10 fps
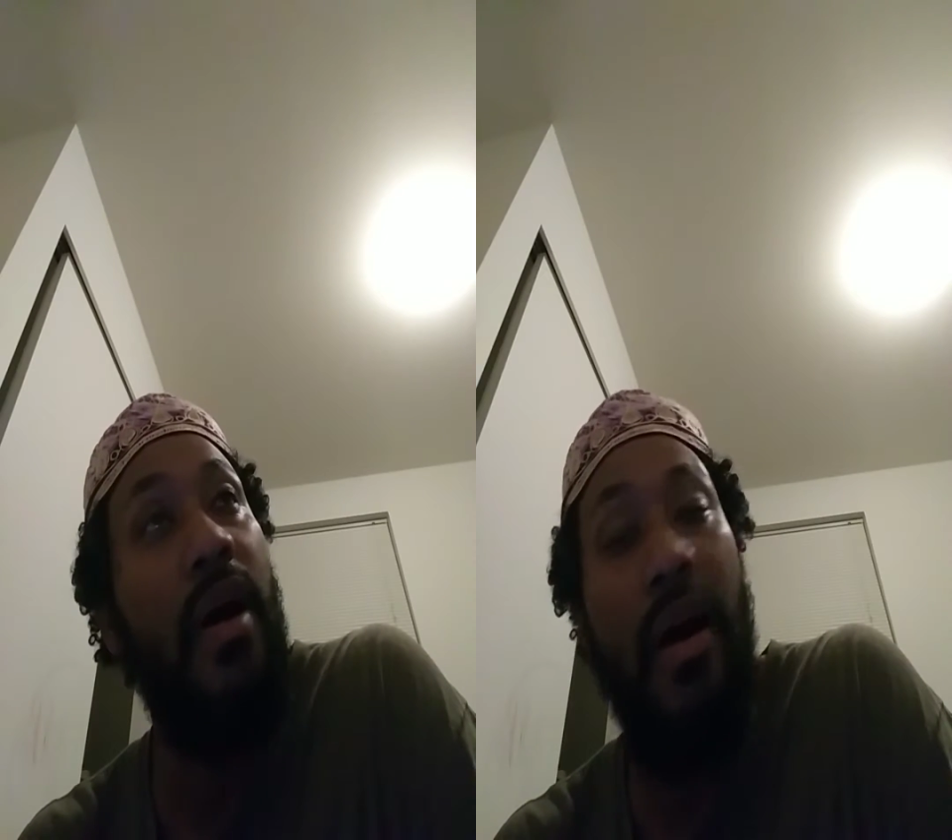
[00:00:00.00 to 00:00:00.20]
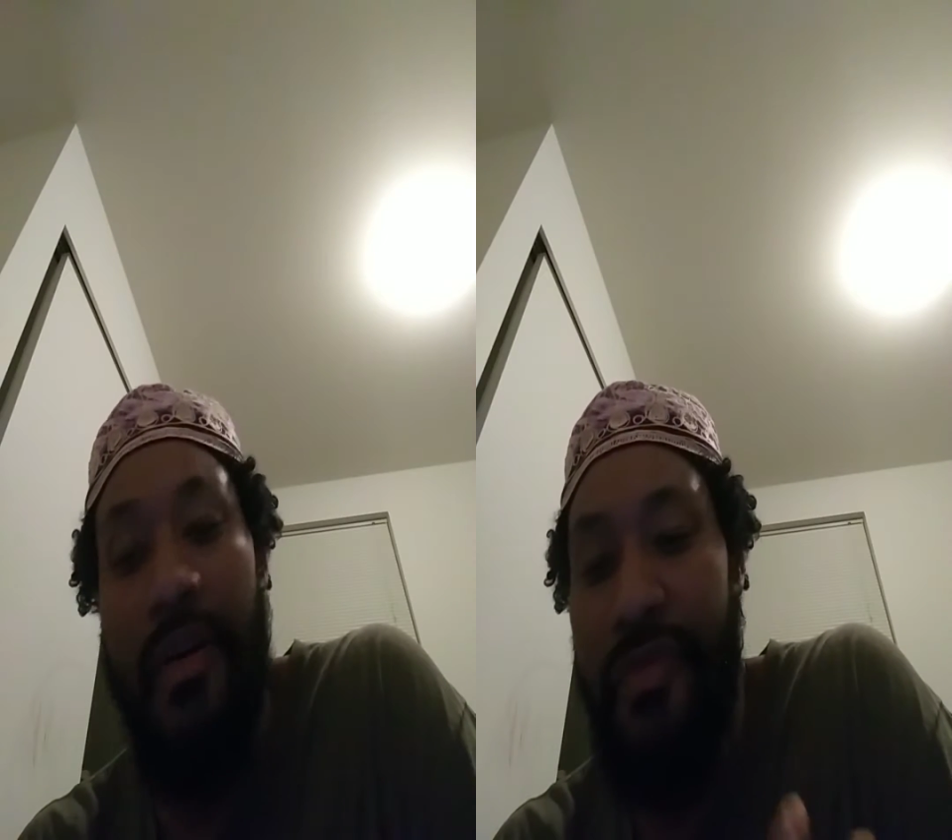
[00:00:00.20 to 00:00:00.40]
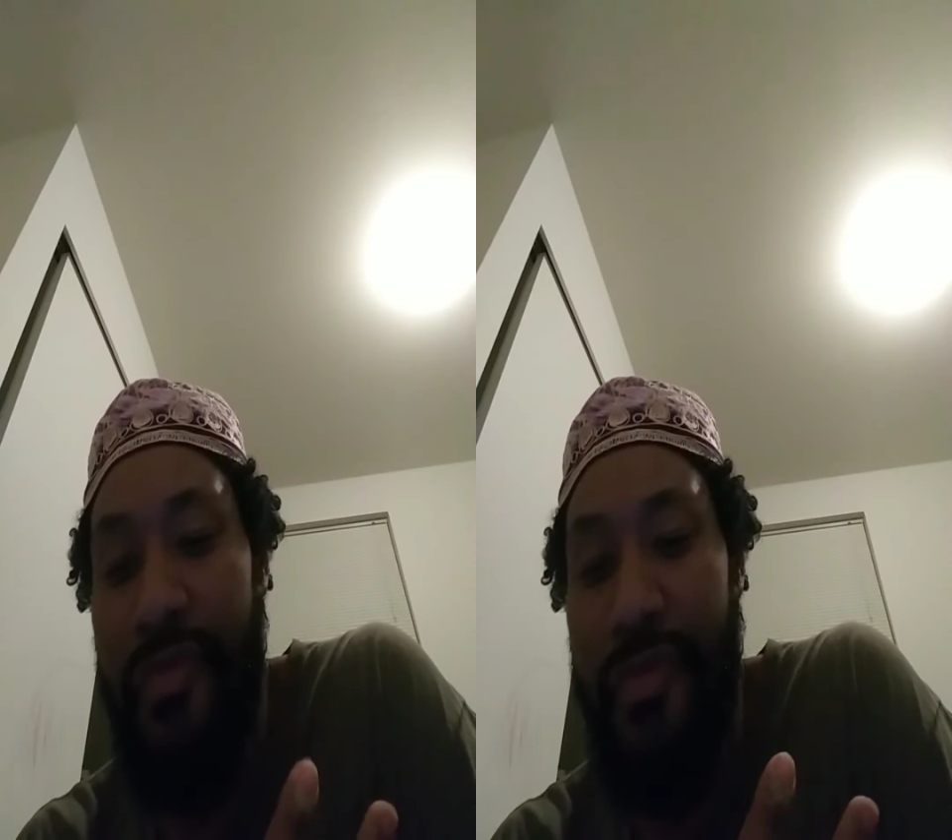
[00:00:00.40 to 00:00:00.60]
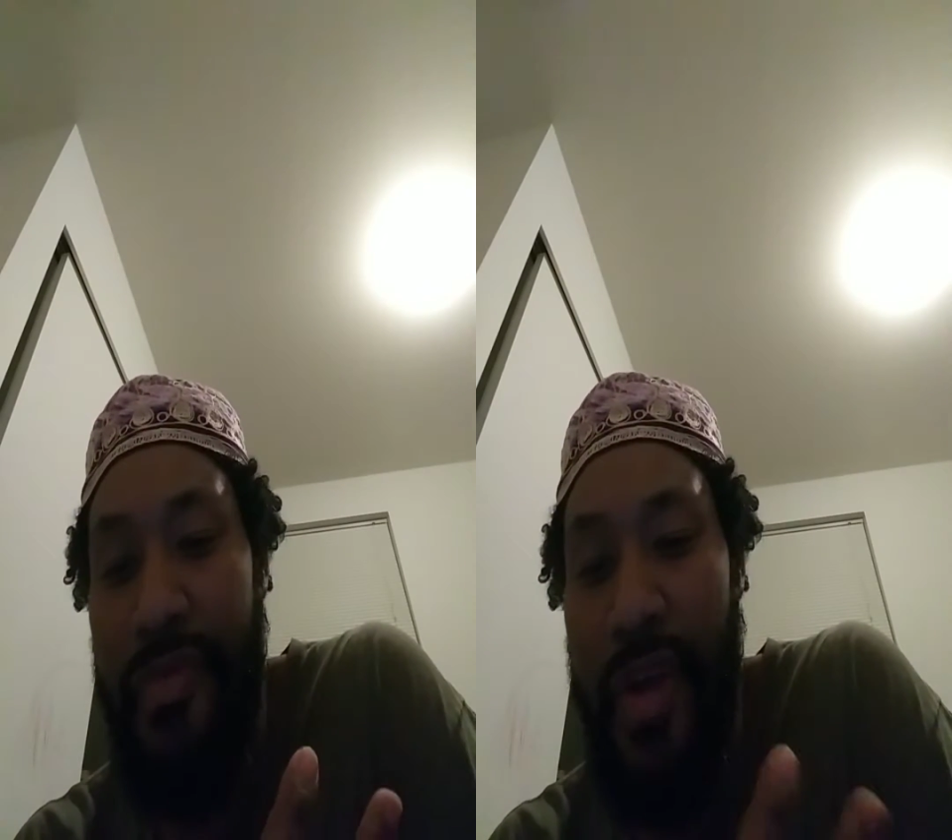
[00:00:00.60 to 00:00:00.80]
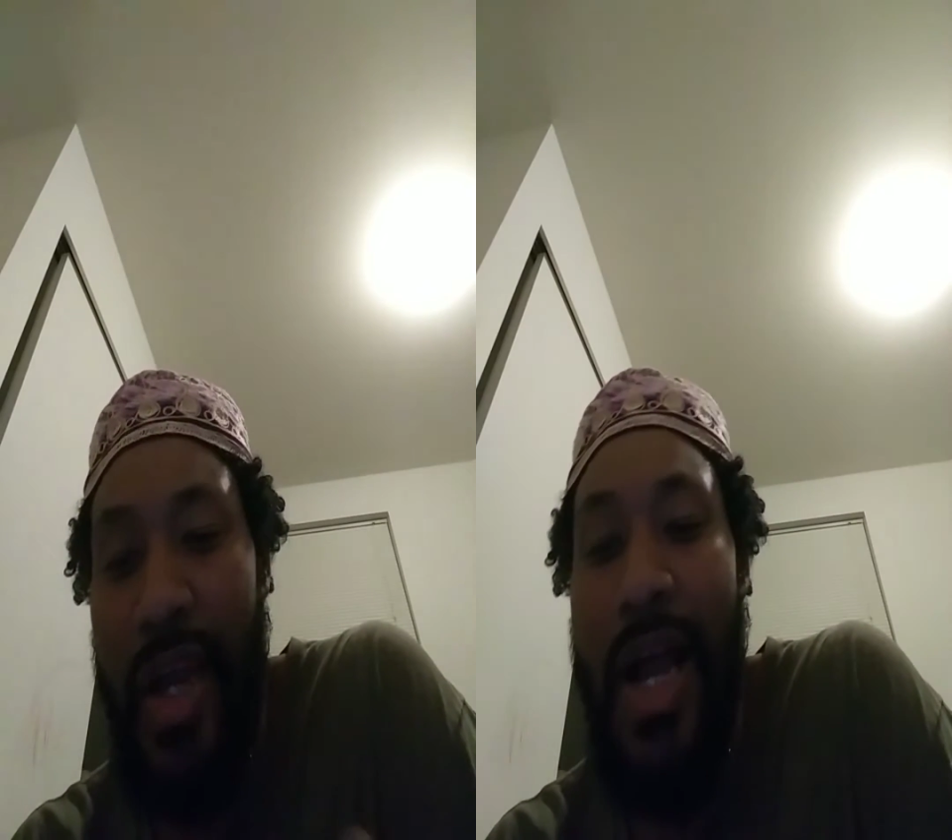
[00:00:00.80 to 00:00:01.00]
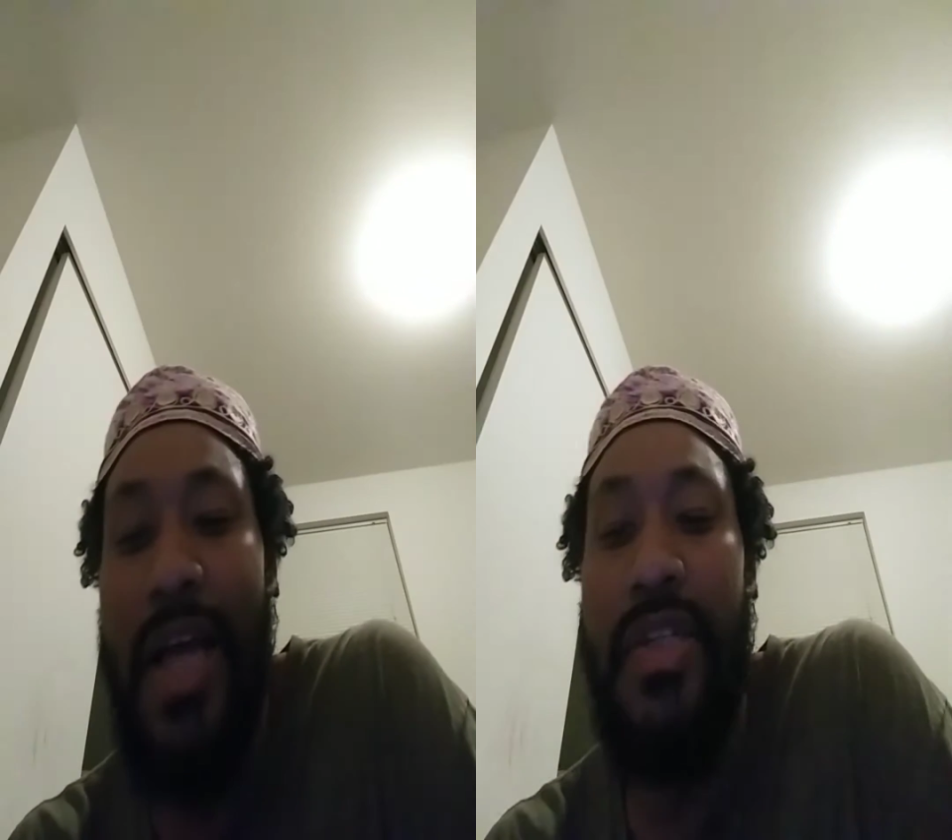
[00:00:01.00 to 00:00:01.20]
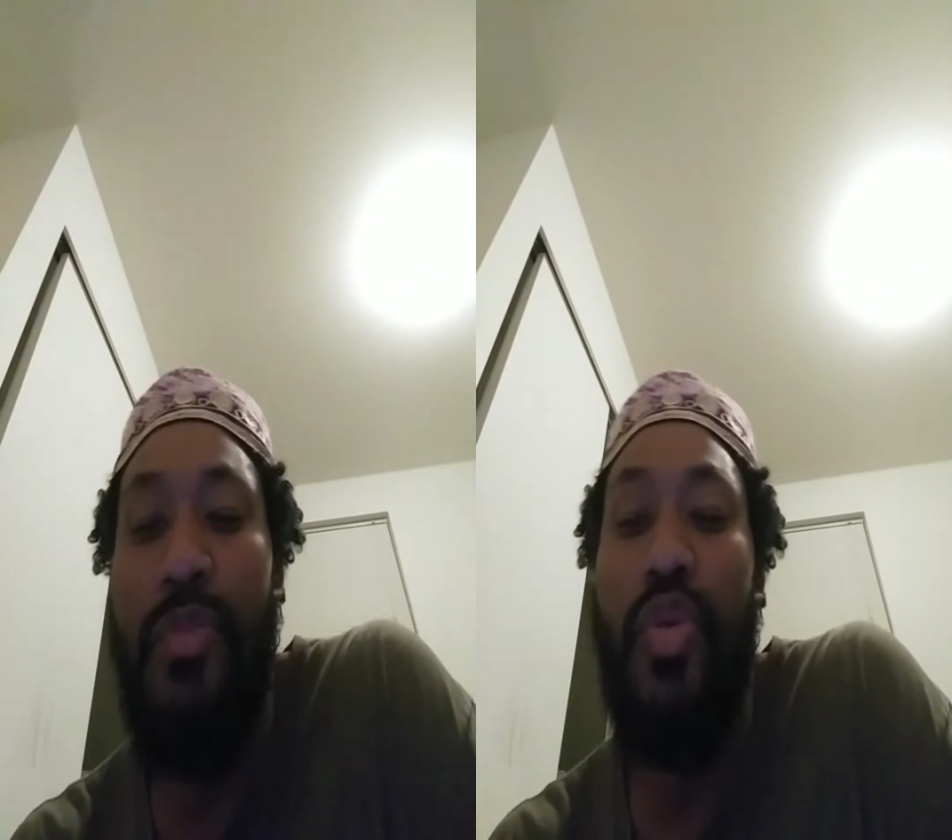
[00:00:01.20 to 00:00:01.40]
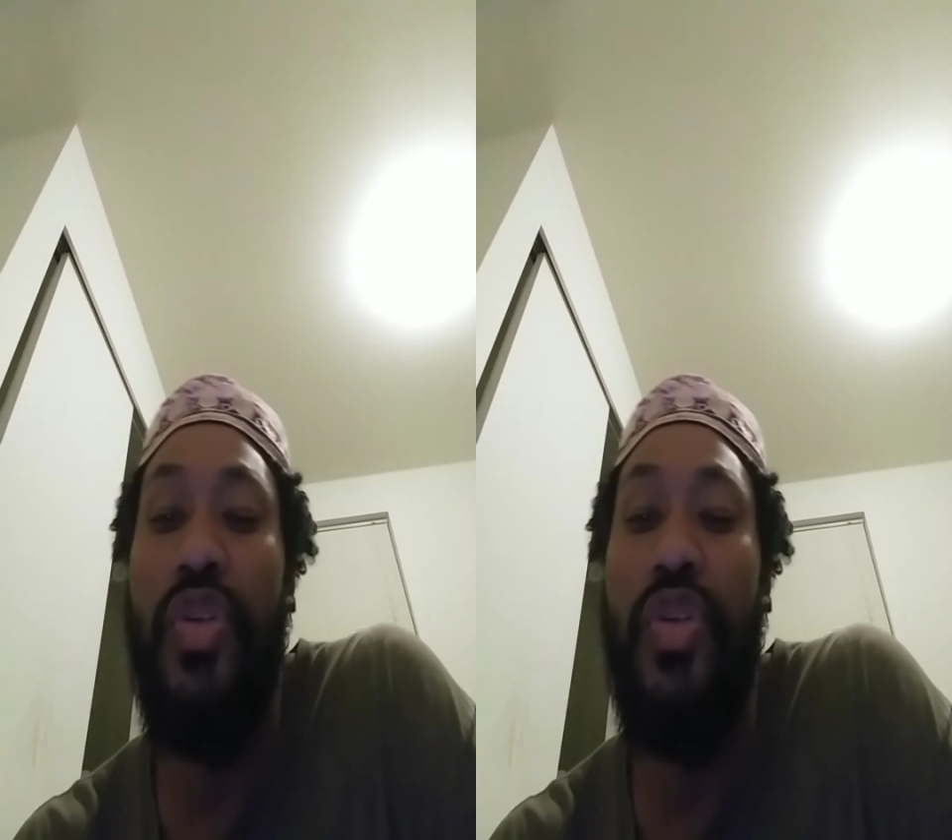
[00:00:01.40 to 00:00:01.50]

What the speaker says: of the cosmos